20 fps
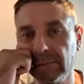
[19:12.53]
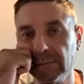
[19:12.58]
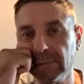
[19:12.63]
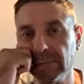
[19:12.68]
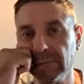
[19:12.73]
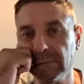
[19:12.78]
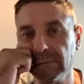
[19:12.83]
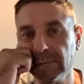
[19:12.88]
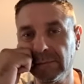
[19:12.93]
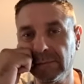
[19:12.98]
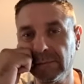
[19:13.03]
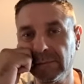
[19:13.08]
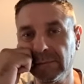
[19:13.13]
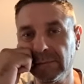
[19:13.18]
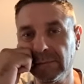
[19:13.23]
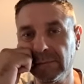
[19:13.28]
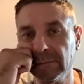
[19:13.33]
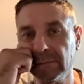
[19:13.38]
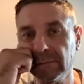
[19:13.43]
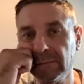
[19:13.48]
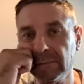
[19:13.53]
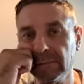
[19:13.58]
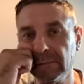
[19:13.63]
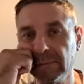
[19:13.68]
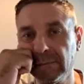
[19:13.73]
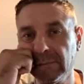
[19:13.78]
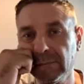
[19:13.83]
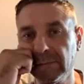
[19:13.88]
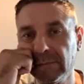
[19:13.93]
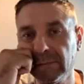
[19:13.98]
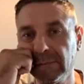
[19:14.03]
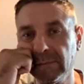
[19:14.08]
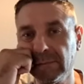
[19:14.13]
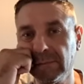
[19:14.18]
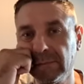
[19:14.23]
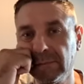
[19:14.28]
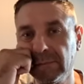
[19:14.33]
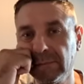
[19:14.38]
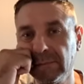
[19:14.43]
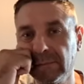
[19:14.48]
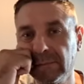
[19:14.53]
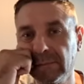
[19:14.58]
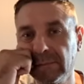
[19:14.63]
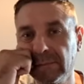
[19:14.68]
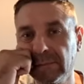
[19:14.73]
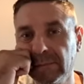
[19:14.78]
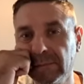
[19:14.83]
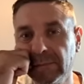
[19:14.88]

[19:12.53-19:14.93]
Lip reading: [no speech]